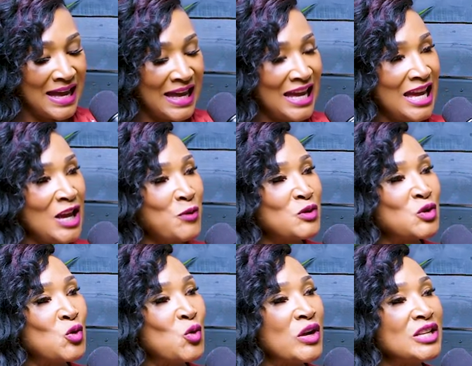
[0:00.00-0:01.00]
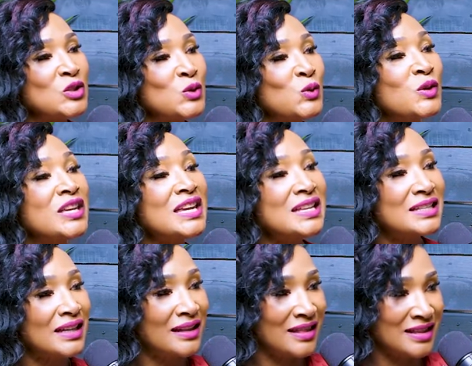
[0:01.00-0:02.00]
he was going to get
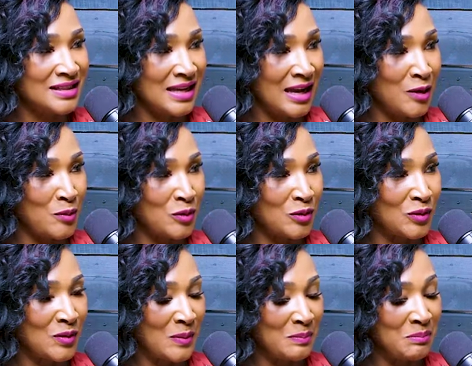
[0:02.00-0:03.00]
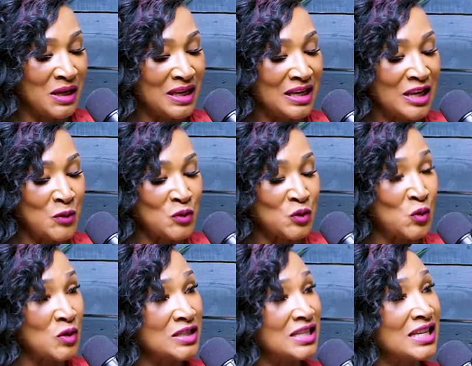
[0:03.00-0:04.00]
the table, meaning he was
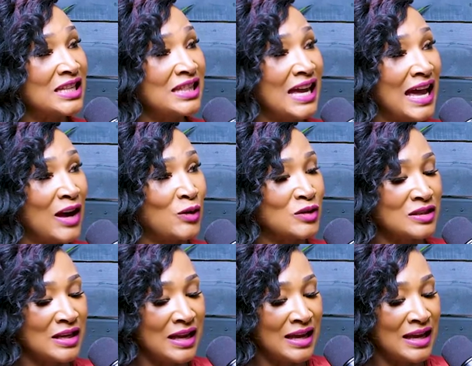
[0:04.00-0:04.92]
going to get the house.